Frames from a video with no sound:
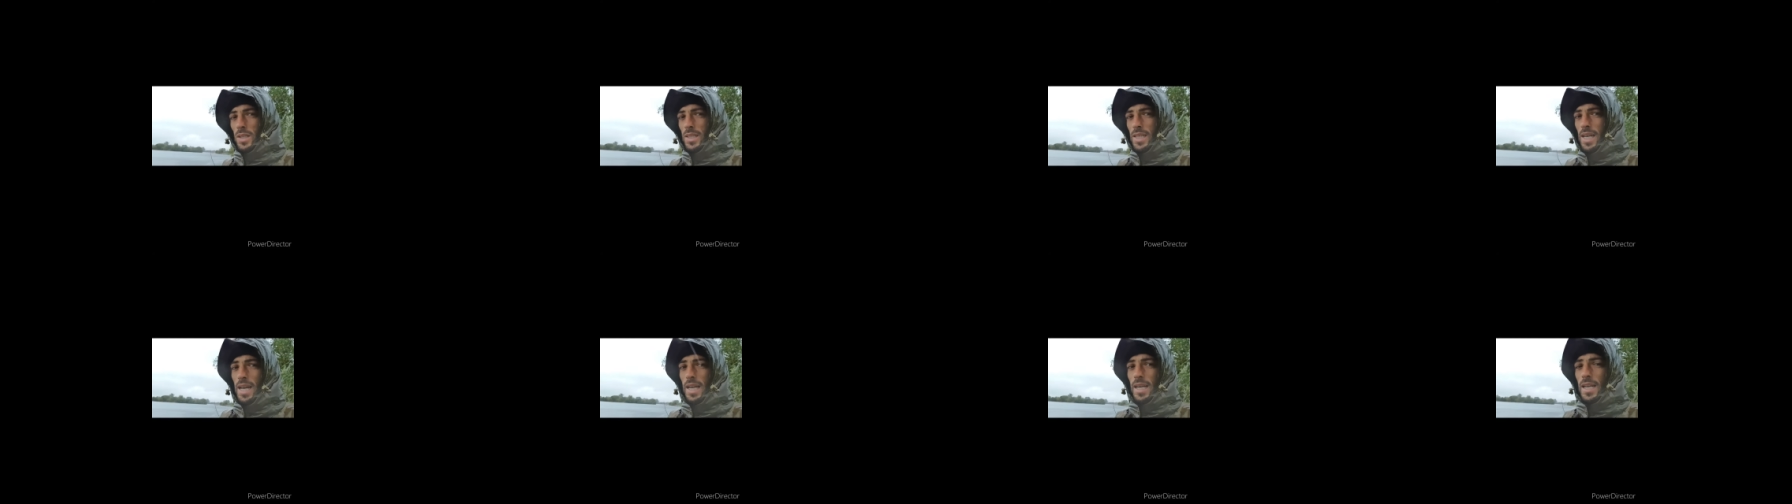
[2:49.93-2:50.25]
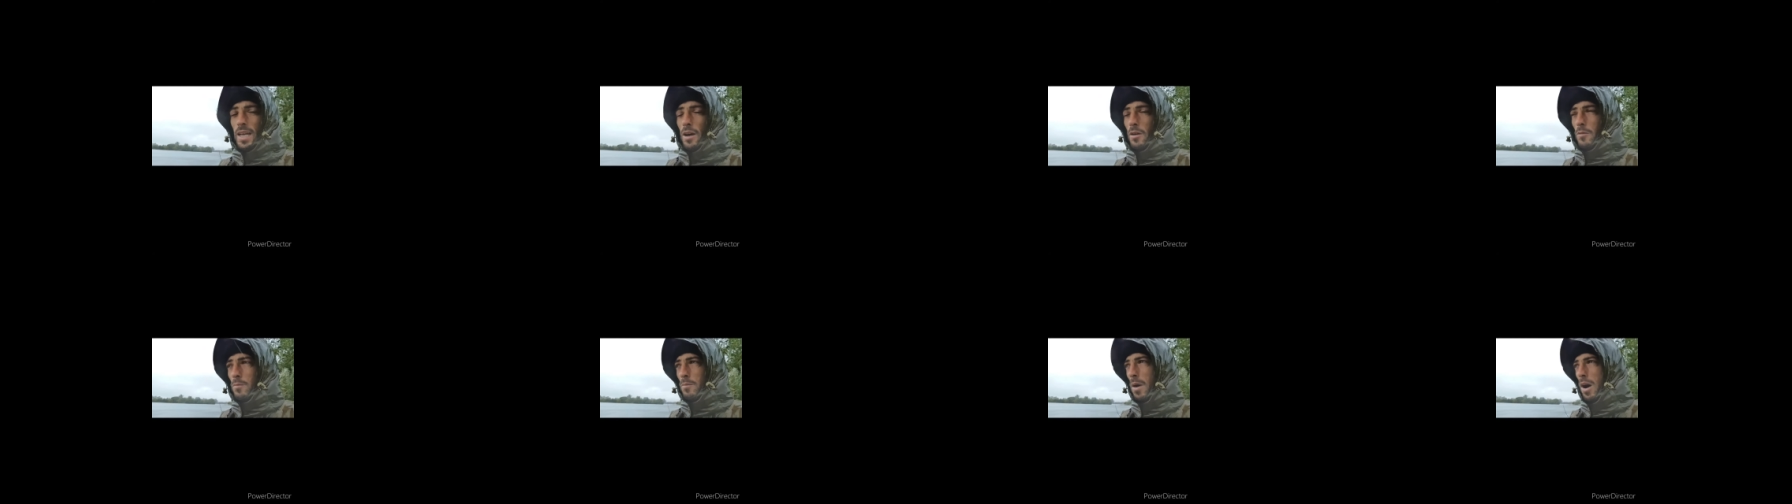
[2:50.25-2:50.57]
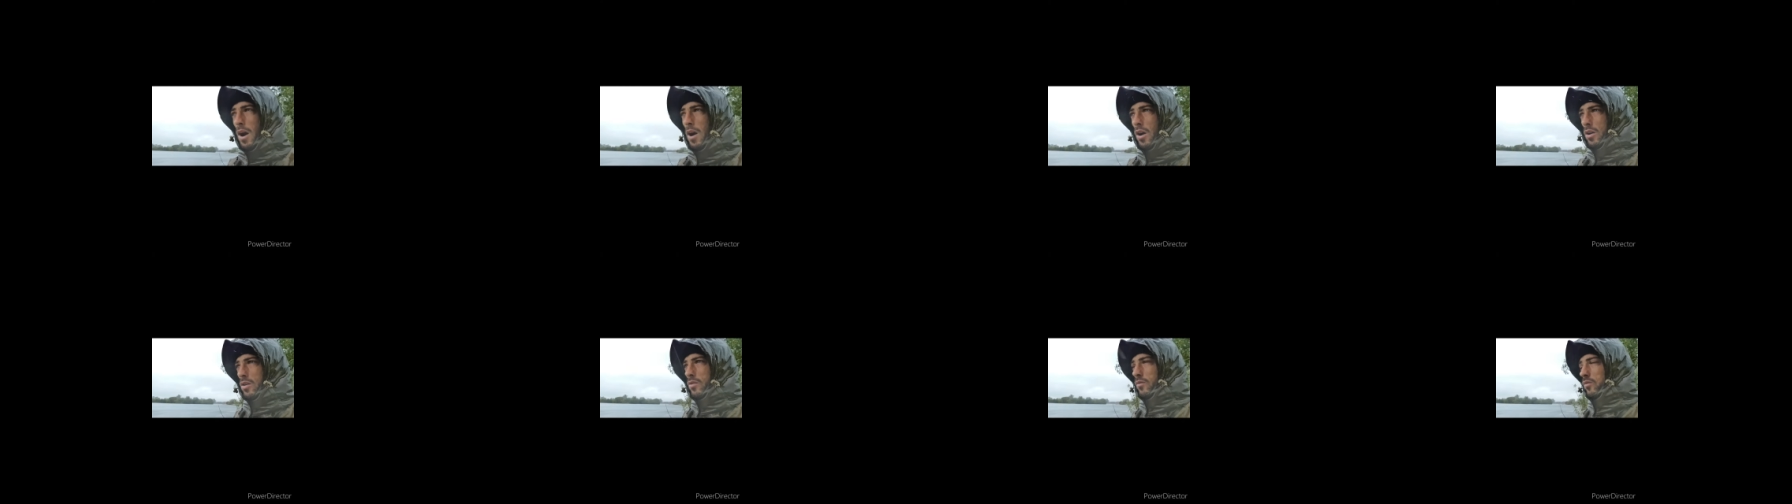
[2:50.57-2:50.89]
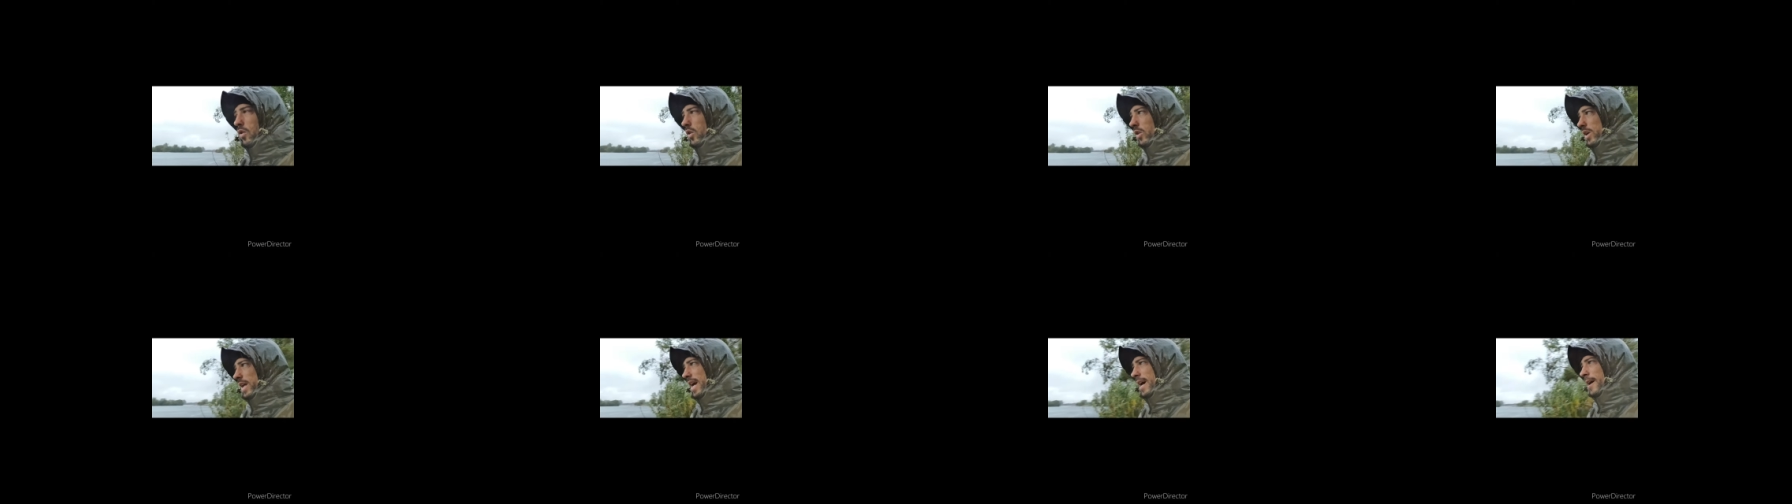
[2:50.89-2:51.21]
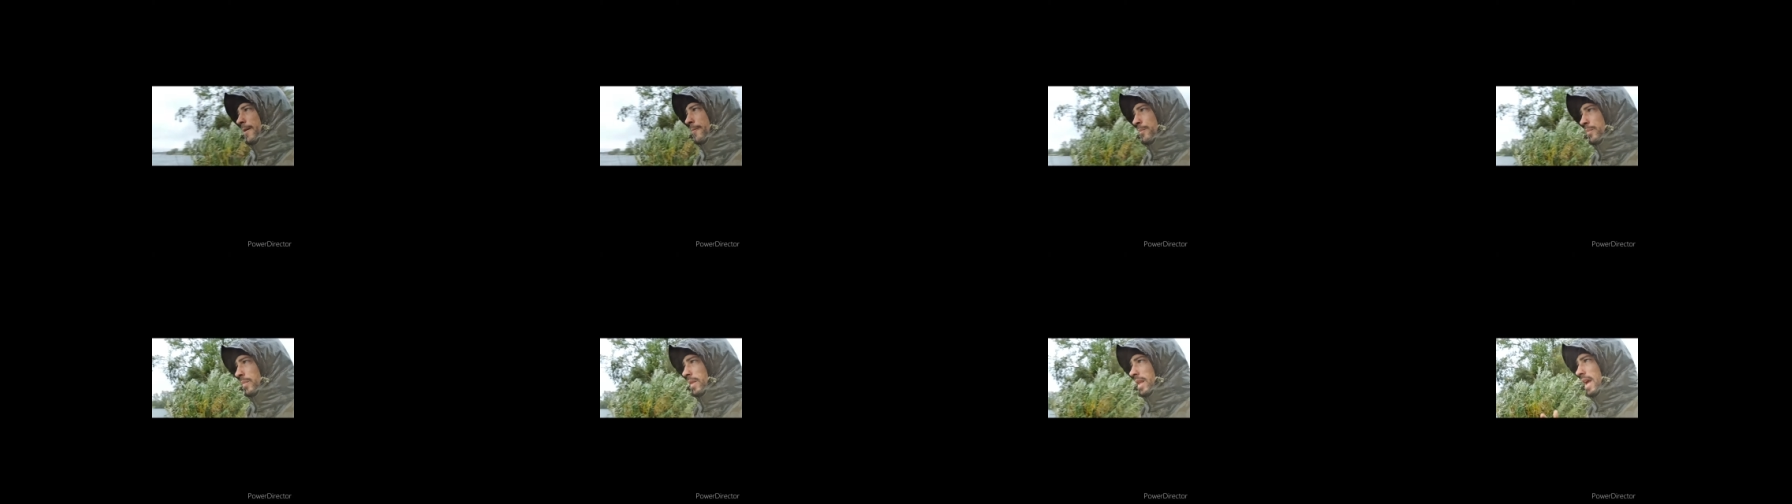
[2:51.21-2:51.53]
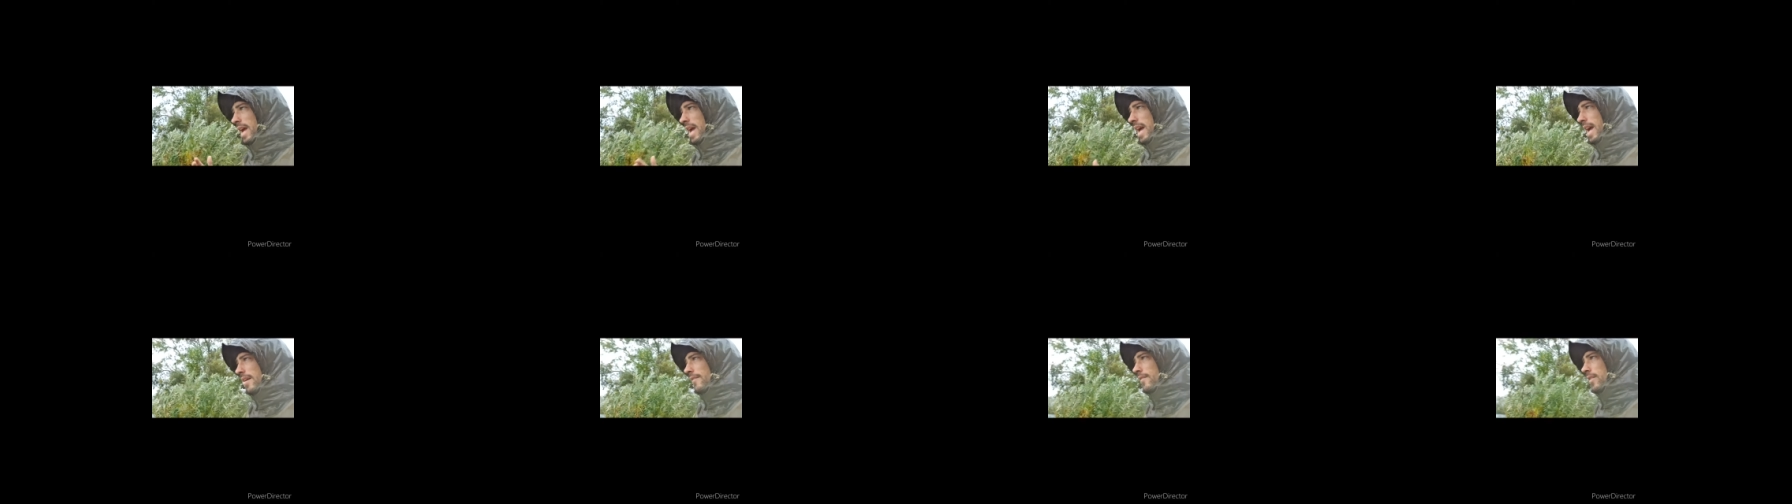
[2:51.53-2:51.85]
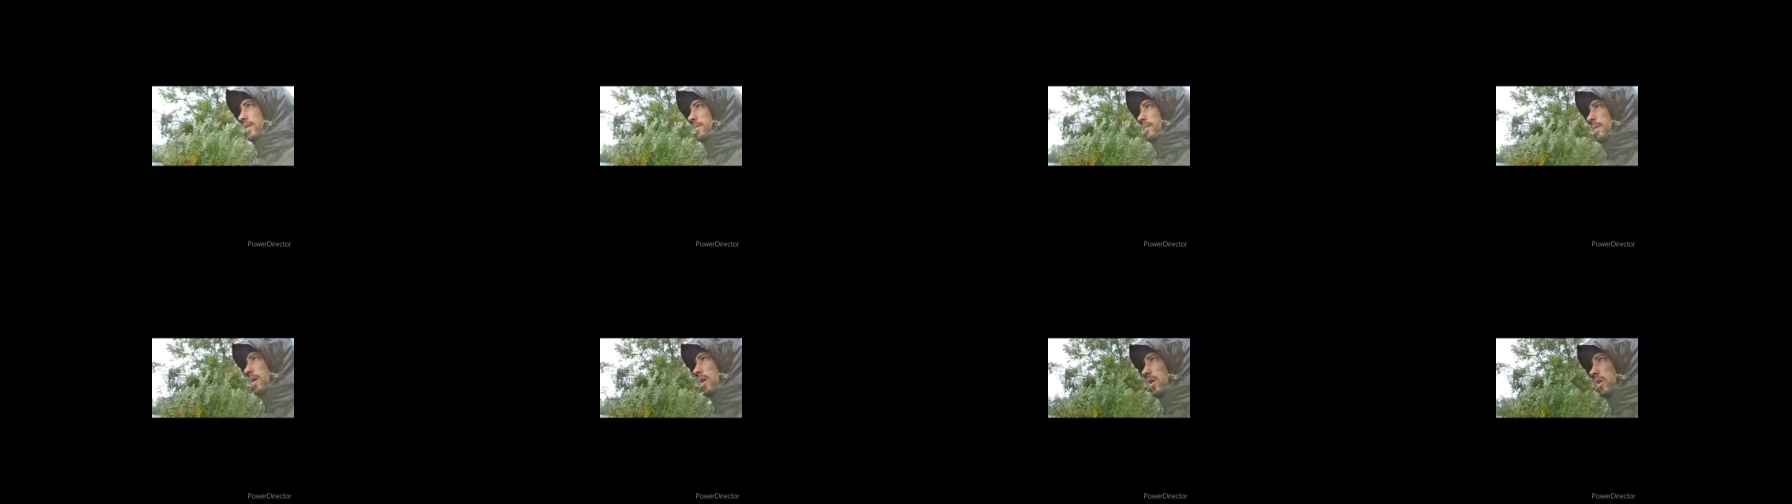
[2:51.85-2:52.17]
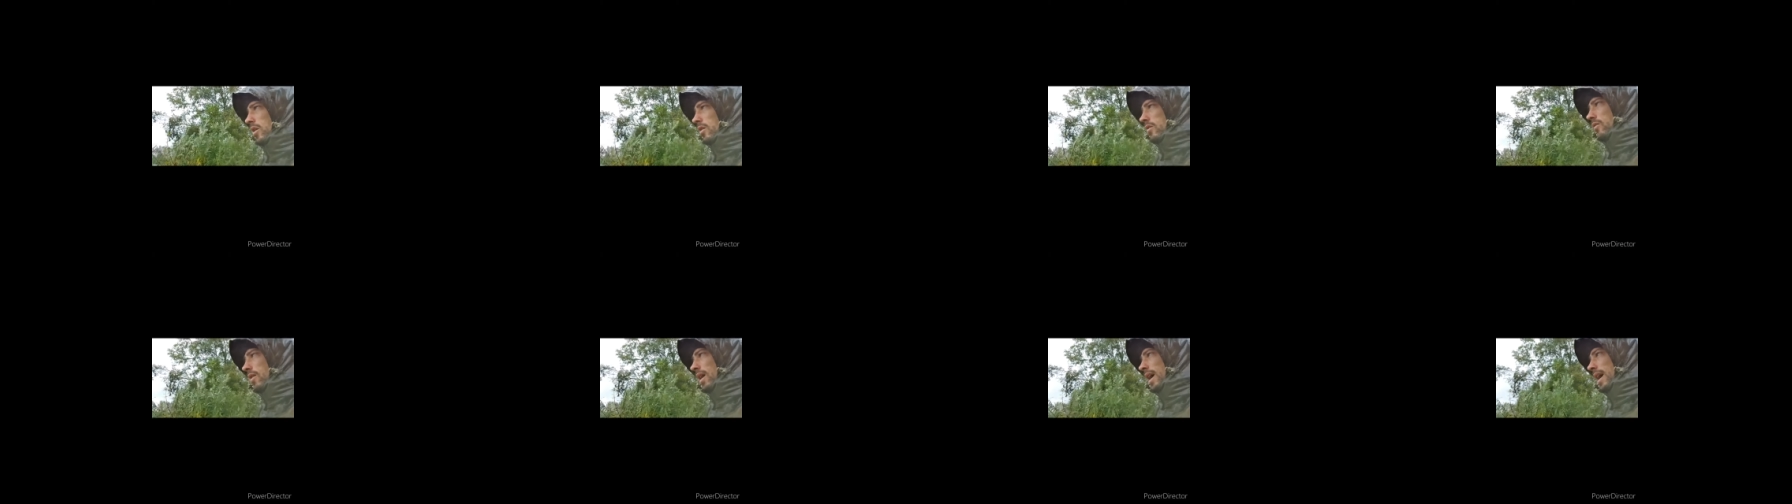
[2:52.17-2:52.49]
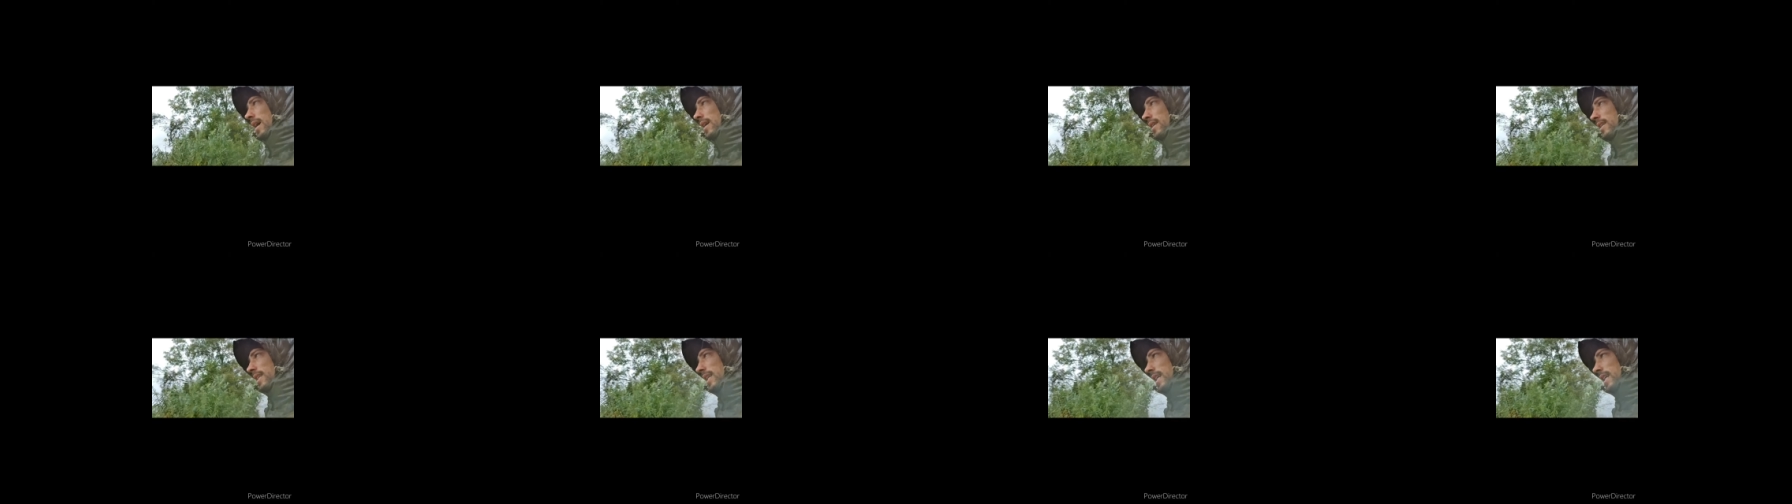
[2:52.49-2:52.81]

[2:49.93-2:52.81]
is getting the old marker rod out having a mark around